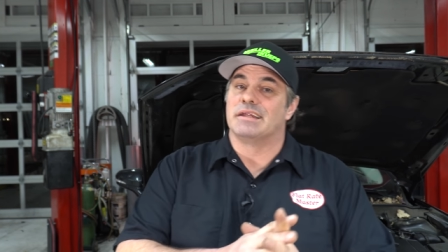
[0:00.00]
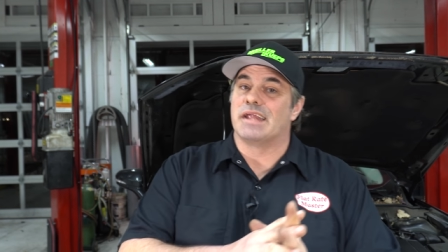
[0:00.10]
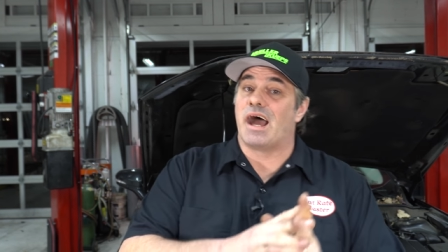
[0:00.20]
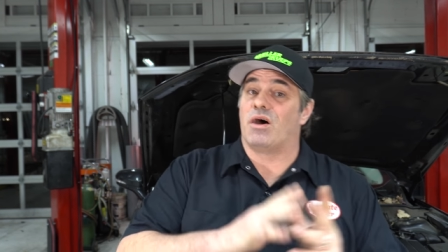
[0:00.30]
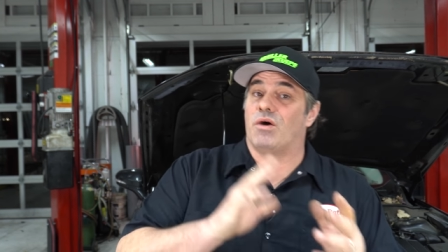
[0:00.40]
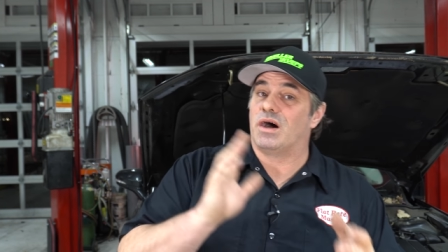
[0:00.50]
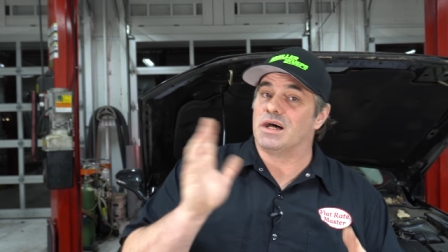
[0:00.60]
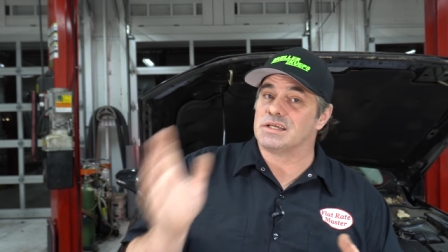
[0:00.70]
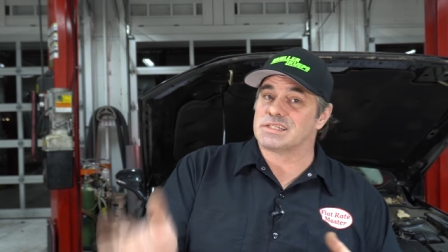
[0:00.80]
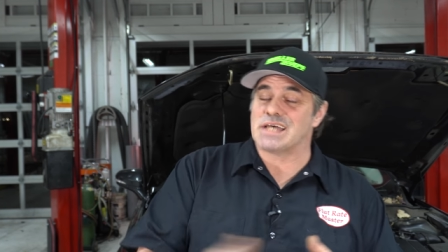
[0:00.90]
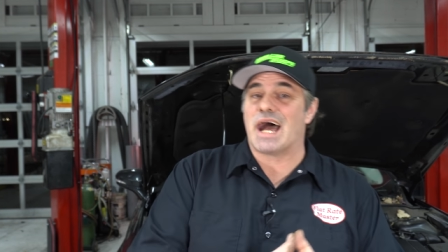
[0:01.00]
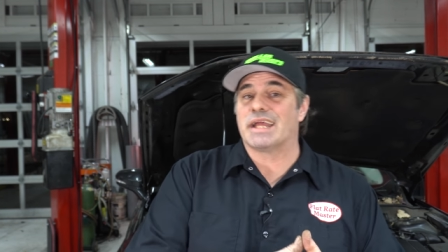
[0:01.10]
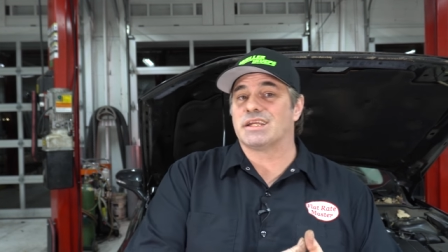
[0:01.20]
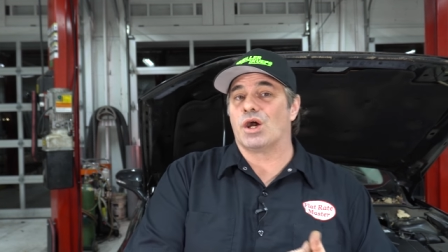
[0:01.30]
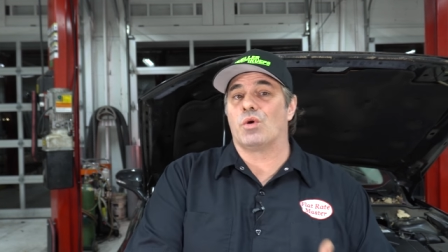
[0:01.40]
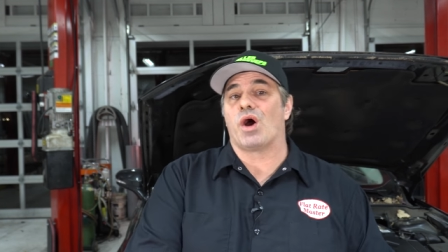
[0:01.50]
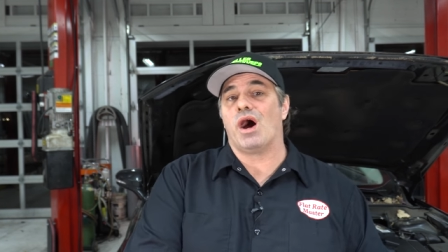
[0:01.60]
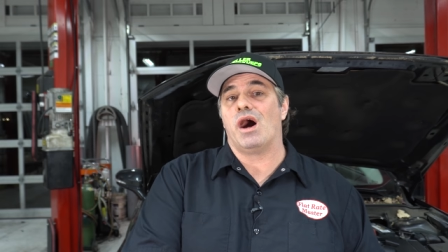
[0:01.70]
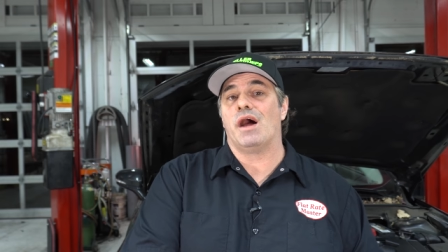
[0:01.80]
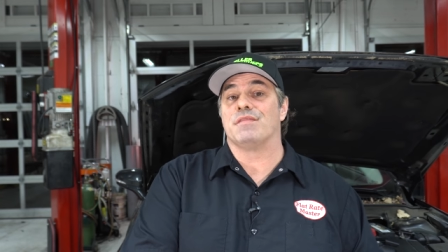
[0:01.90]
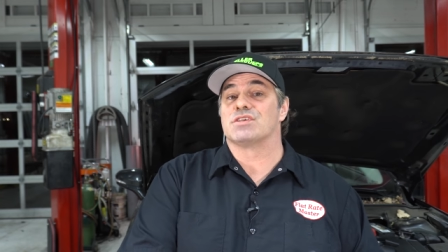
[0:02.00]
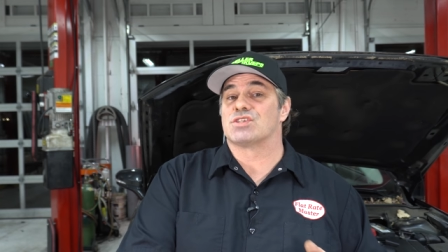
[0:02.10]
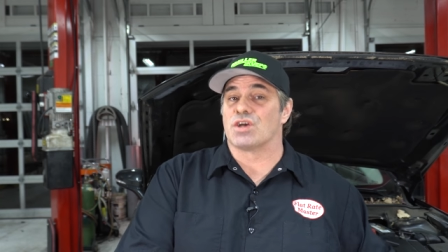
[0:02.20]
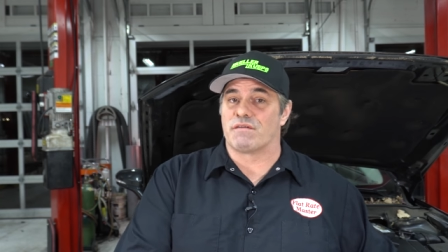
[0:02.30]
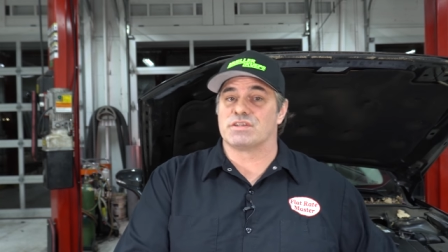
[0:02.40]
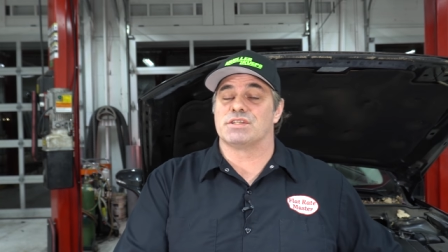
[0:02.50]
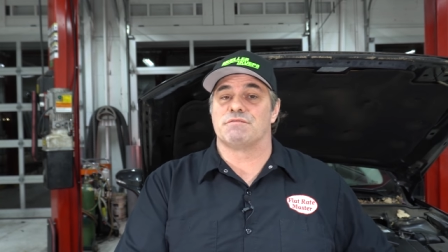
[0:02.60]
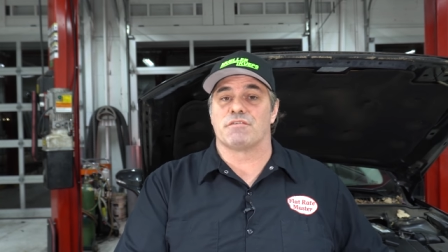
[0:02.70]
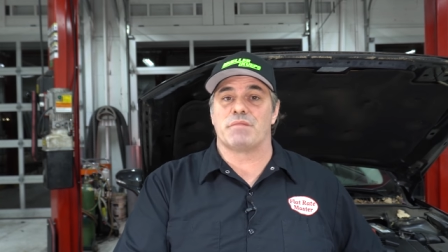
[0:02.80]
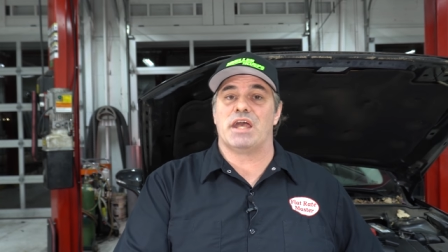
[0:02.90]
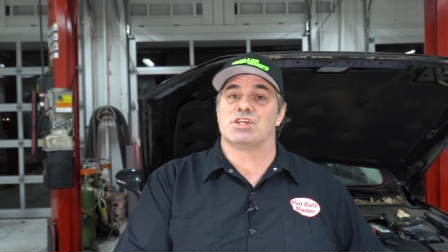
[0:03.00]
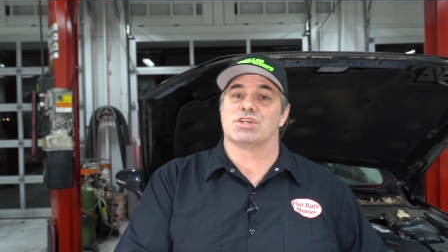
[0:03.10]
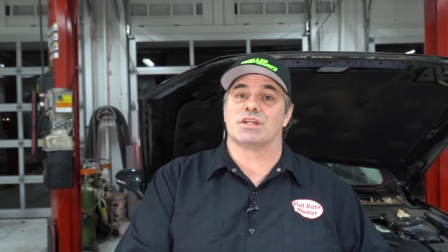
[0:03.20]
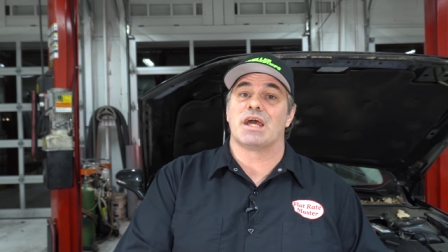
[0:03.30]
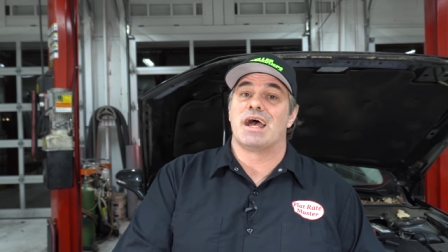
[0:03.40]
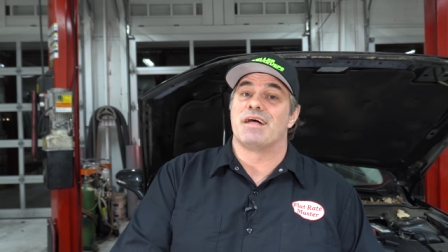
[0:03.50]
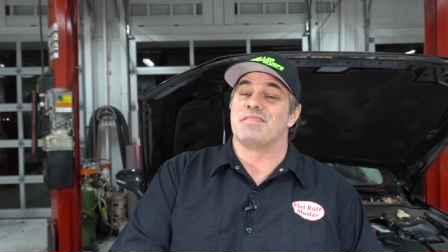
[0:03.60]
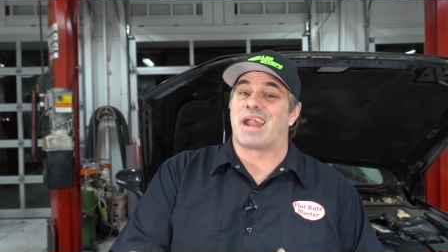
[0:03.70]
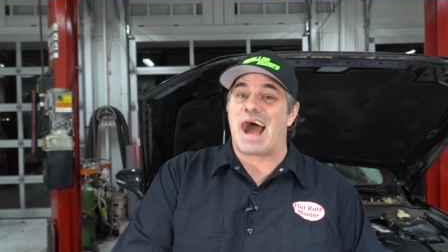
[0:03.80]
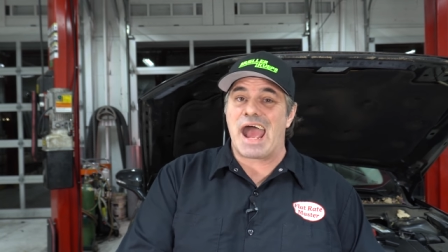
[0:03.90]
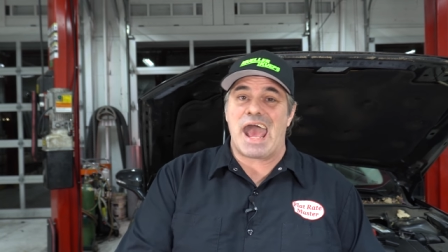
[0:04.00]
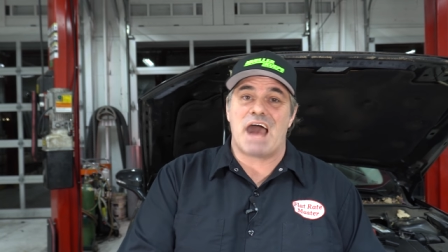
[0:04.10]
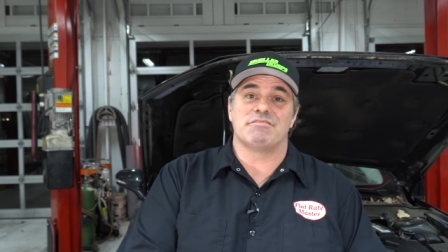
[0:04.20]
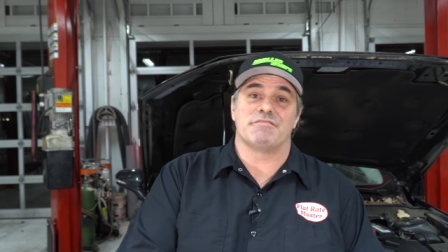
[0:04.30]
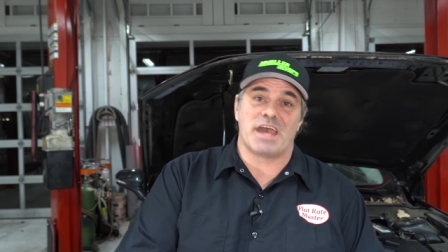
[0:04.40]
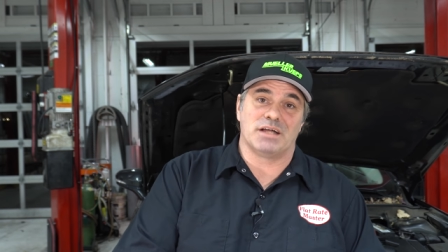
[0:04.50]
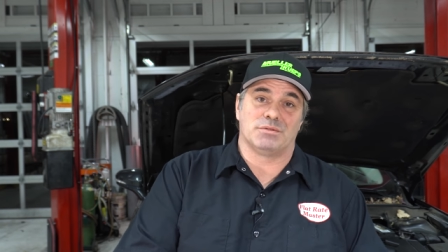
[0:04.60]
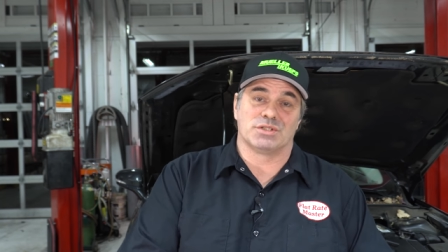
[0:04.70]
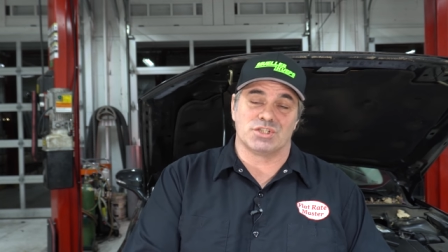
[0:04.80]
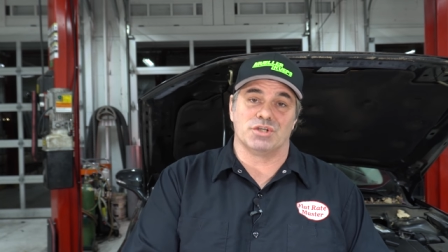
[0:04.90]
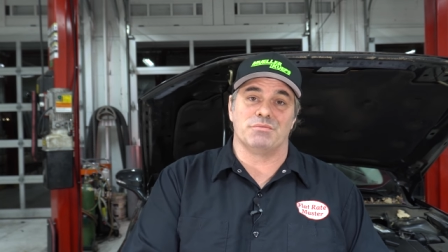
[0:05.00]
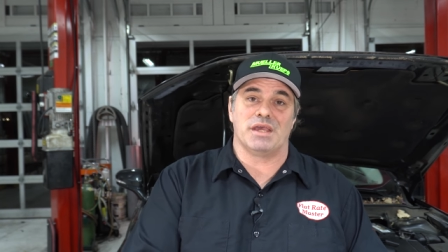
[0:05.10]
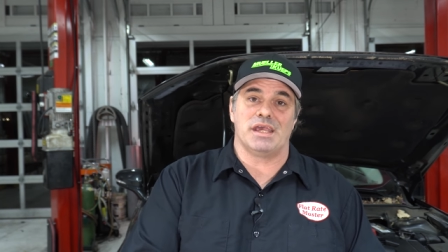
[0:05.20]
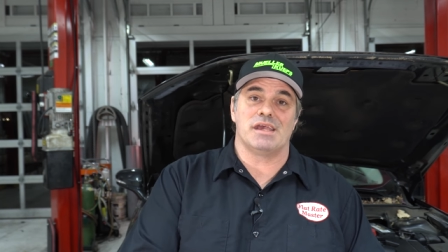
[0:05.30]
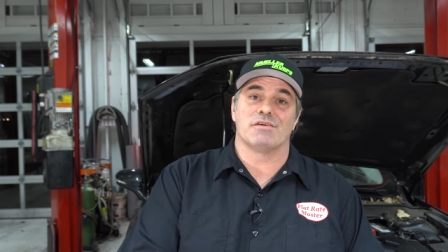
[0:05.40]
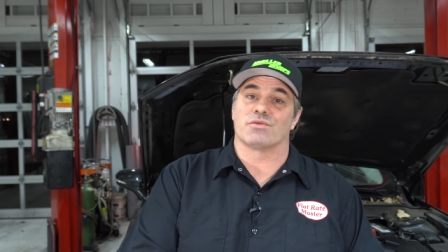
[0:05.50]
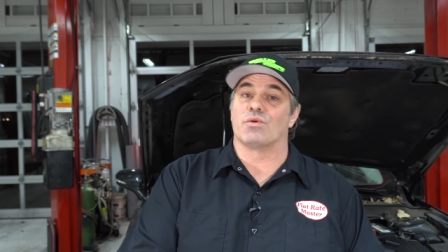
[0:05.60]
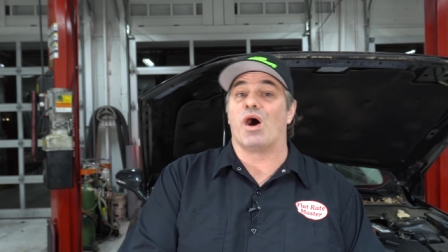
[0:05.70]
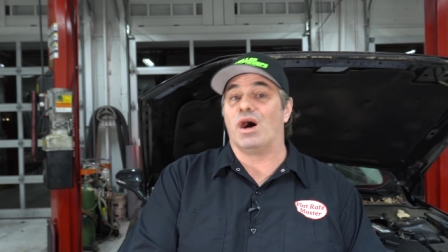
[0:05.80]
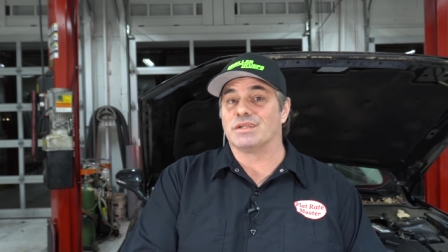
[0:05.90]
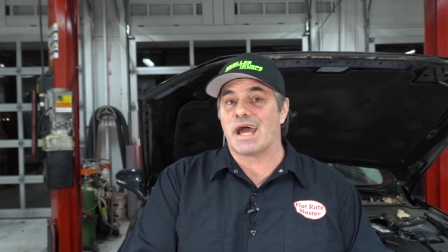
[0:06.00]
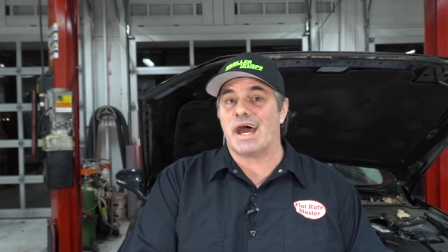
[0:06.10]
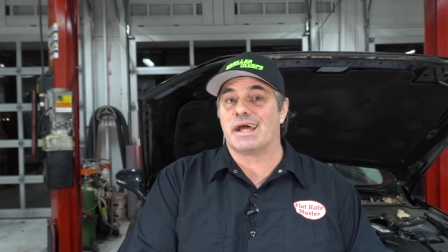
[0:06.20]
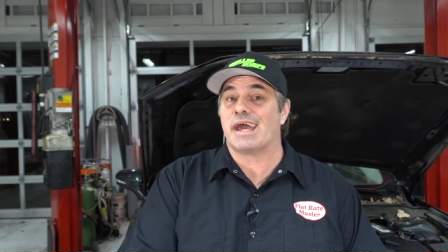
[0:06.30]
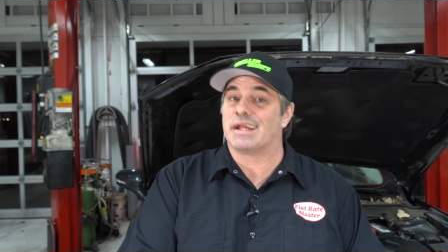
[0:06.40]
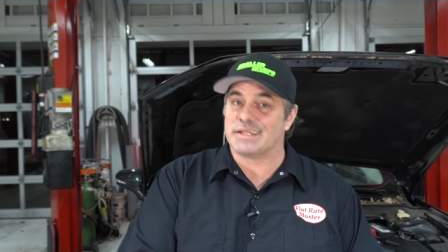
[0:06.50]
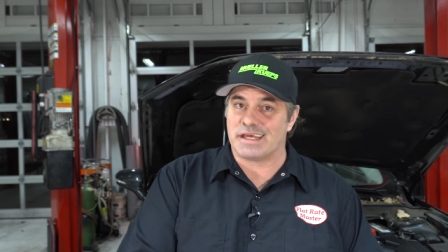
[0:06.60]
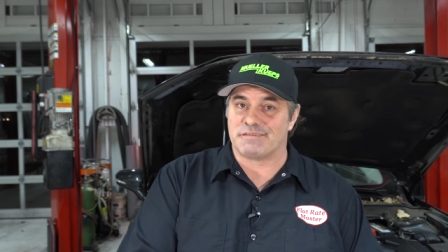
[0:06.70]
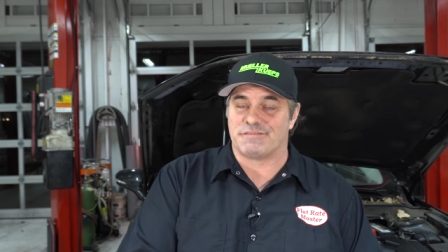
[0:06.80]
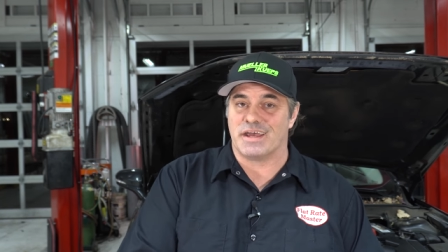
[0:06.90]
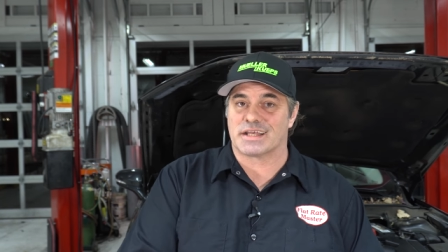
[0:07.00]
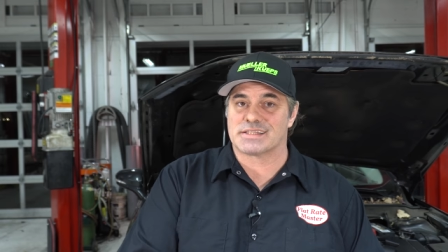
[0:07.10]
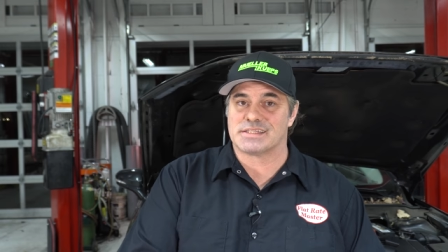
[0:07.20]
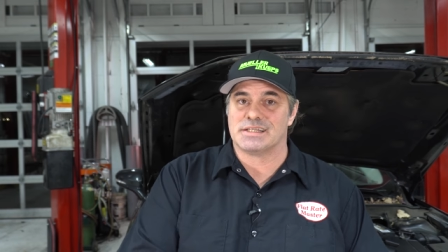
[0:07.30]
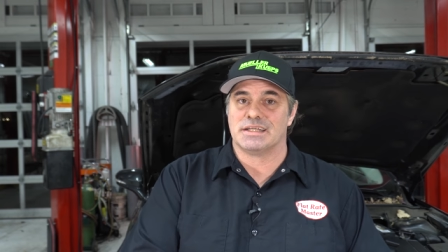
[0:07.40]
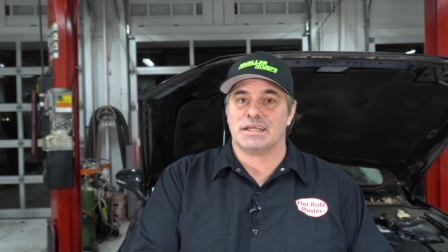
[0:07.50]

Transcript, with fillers: Now, side note on the service information that I have available to me through All Data and Identifix.